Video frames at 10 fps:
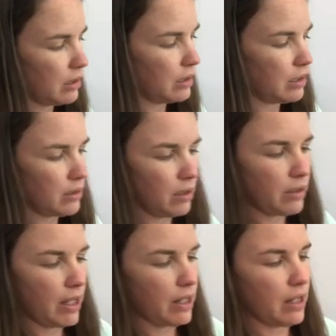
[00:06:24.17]
here on
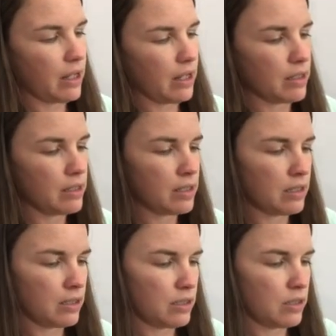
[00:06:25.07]
that end
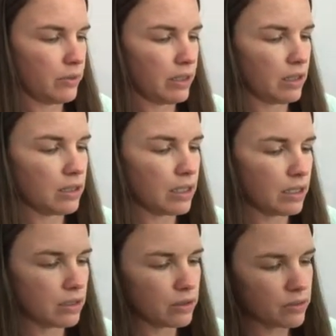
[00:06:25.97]
so I can get
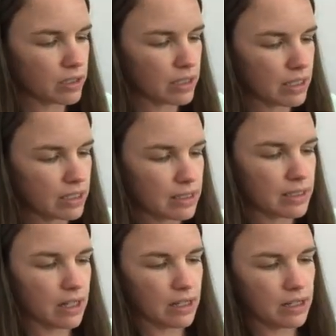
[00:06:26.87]
glued to the
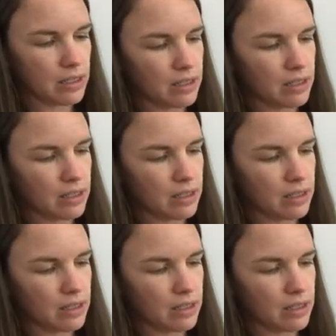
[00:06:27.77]
inside,